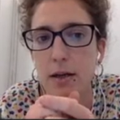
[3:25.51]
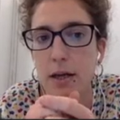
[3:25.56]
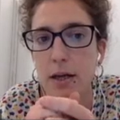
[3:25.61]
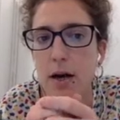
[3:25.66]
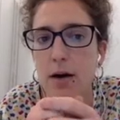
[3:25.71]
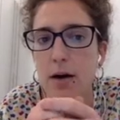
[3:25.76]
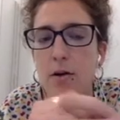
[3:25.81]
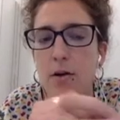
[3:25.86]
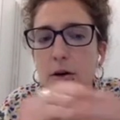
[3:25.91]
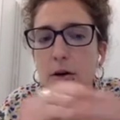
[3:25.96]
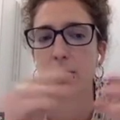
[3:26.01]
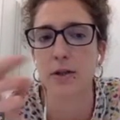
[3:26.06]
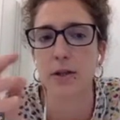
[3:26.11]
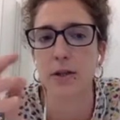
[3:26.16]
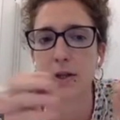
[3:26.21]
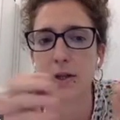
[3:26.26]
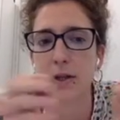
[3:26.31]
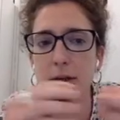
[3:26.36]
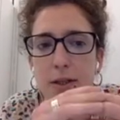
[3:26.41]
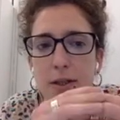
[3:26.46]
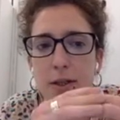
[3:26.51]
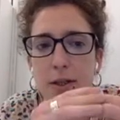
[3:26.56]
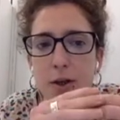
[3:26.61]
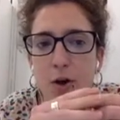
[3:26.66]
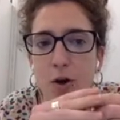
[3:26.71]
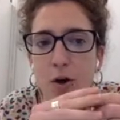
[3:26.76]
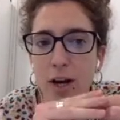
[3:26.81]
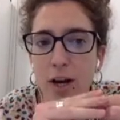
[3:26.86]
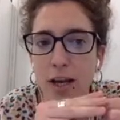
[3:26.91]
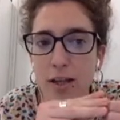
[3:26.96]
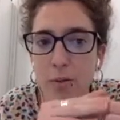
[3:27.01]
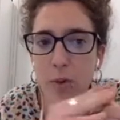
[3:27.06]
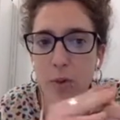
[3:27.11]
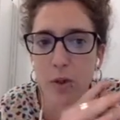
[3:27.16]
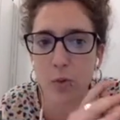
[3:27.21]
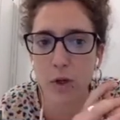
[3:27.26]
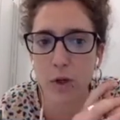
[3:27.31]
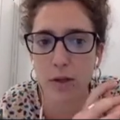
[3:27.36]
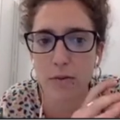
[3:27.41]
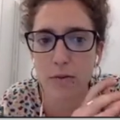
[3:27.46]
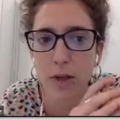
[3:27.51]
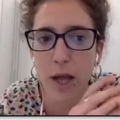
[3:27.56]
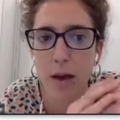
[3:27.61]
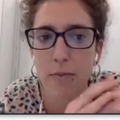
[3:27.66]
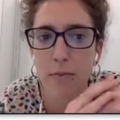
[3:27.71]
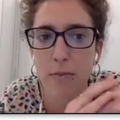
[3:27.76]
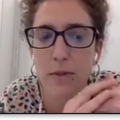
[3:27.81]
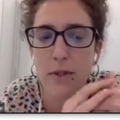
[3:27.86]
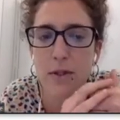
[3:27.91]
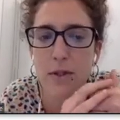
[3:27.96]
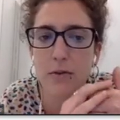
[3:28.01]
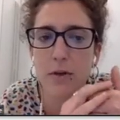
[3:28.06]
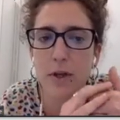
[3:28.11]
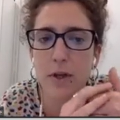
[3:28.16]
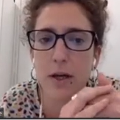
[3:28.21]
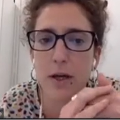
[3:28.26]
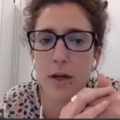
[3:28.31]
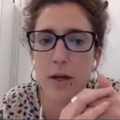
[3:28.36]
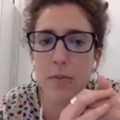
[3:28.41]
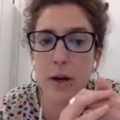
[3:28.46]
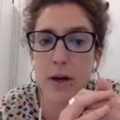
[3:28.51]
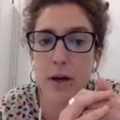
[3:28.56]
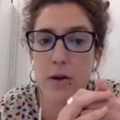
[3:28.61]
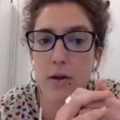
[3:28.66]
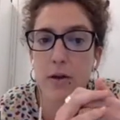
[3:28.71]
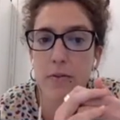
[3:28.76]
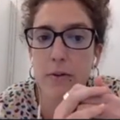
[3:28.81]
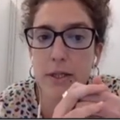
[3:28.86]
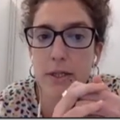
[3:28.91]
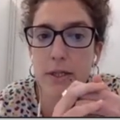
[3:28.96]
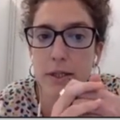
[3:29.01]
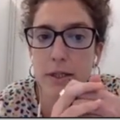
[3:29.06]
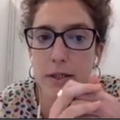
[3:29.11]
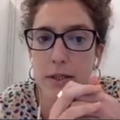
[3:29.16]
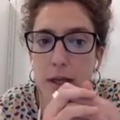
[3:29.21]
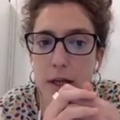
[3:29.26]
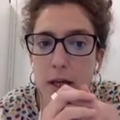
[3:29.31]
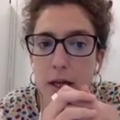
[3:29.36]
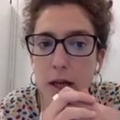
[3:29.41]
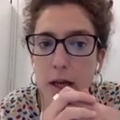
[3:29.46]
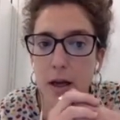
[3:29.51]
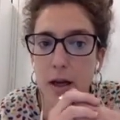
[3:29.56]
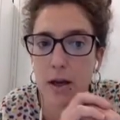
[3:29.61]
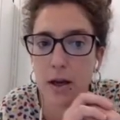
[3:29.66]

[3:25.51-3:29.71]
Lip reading: not connected between them, so the biodiversity